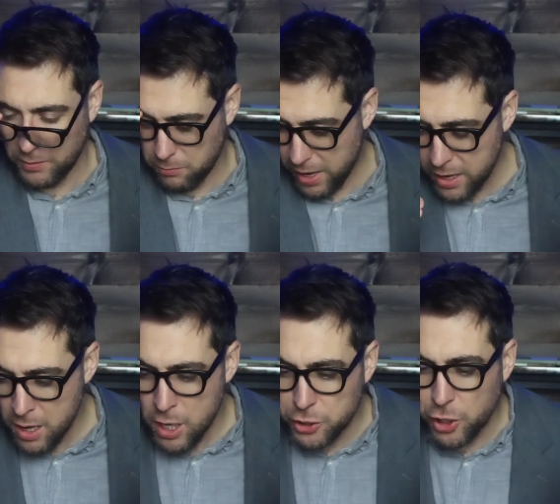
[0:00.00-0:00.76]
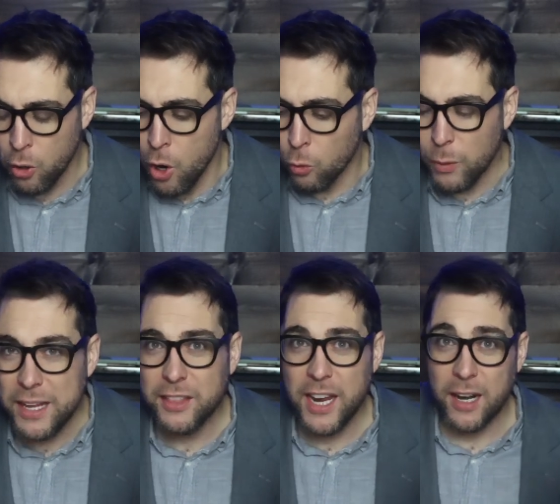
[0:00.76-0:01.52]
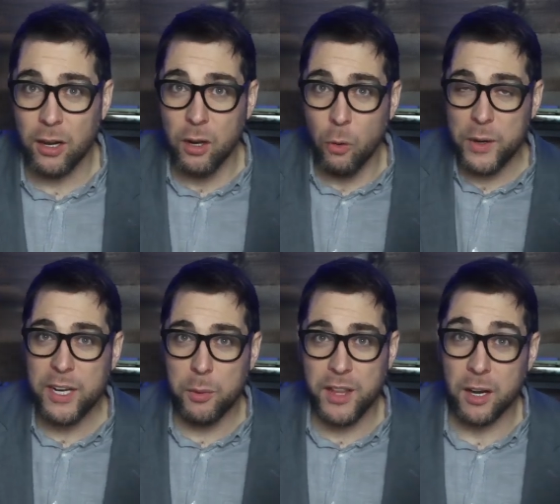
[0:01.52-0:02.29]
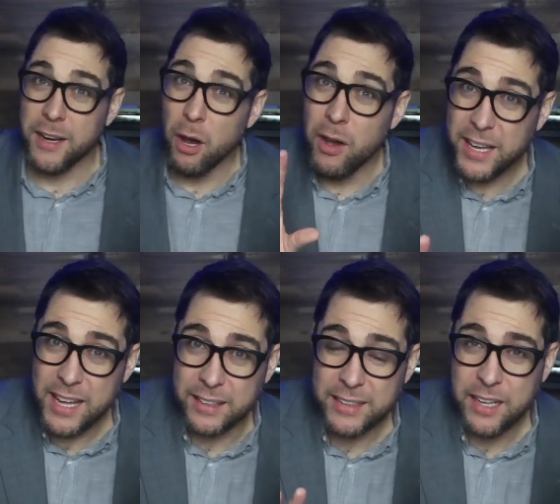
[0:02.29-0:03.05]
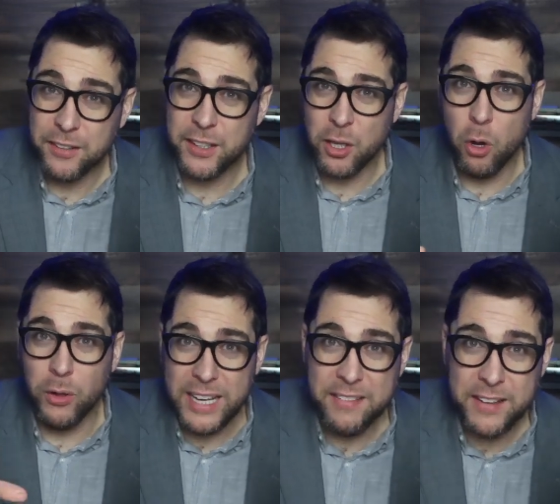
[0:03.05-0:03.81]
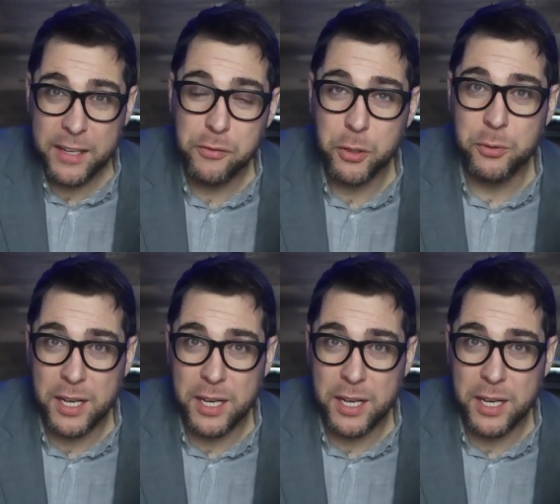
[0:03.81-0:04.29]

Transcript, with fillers: Right? So, right there, we know what they are. Now, again, Ethan Nicolle, in the interview,